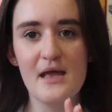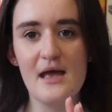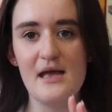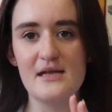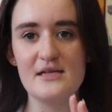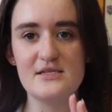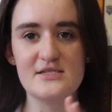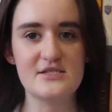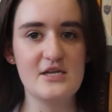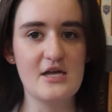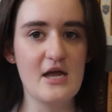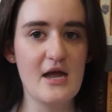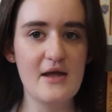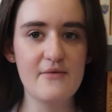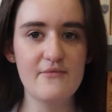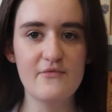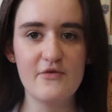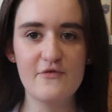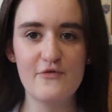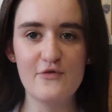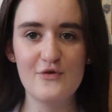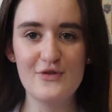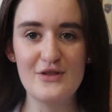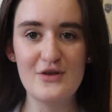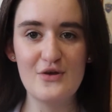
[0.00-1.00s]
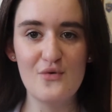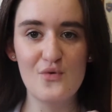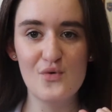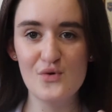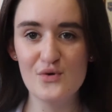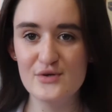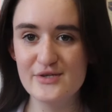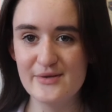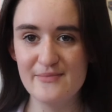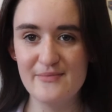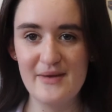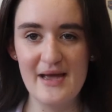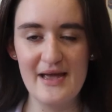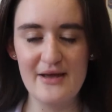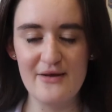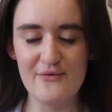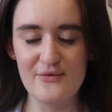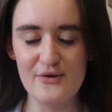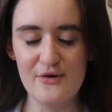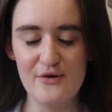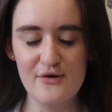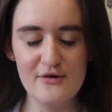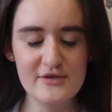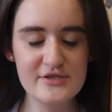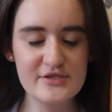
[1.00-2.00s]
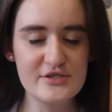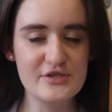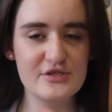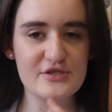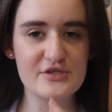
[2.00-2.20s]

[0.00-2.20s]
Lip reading: It's time for the autumn equinox,